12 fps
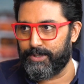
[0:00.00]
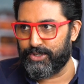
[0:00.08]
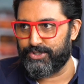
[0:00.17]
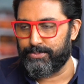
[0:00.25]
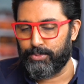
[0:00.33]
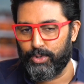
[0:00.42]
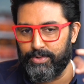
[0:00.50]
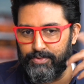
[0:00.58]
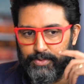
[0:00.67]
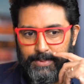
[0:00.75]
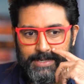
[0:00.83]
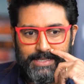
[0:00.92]
as a production boy
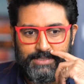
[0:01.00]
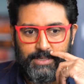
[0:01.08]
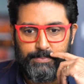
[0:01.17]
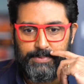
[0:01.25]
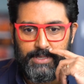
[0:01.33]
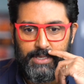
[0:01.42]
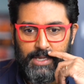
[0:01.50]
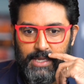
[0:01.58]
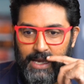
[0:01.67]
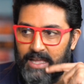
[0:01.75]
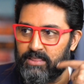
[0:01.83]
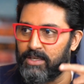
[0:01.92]
for my dad's company,
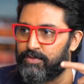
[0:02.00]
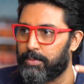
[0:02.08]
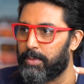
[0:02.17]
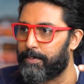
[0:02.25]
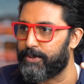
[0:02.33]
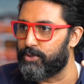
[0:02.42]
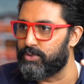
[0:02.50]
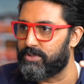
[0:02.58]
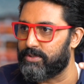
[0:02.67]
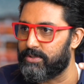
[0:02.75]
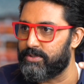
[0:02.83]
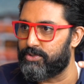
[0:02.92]
I think from a
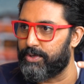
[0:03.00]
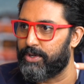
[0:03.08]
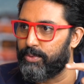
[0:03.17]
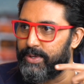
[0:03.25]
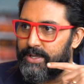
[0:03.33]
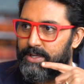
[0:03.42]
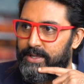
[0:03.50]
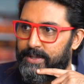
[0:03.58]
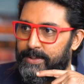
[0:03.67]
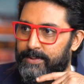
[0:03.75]
producer straight away.